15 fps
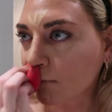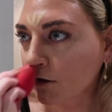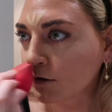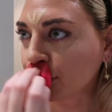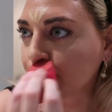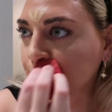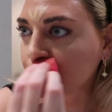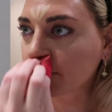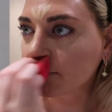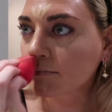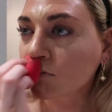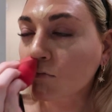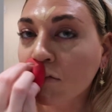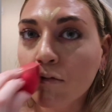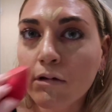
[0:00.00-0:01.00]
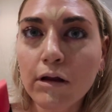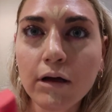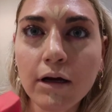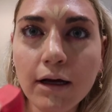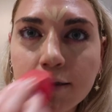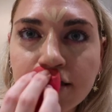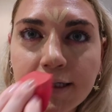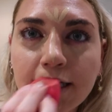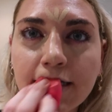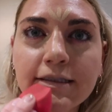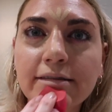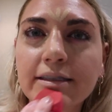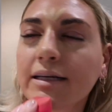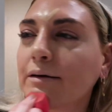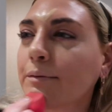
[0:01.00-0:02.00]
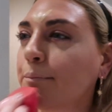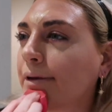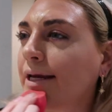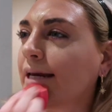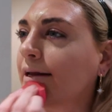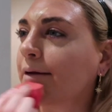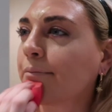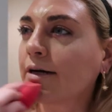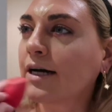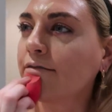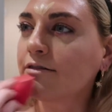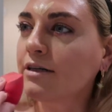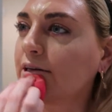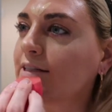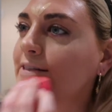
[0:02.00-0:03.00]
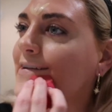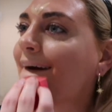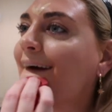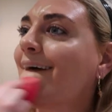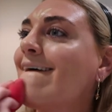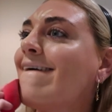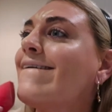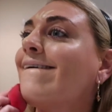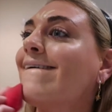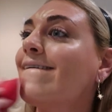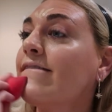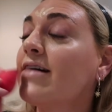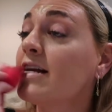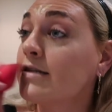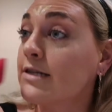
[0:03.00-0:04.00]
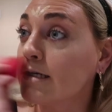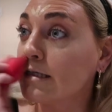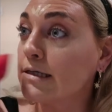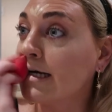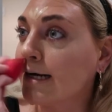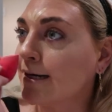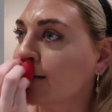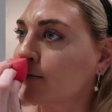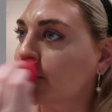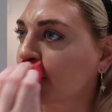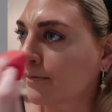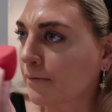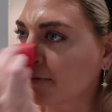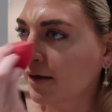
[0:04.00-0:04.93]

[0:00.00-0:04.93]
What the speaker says: Oh, so this is like a medium coverage, which is nice.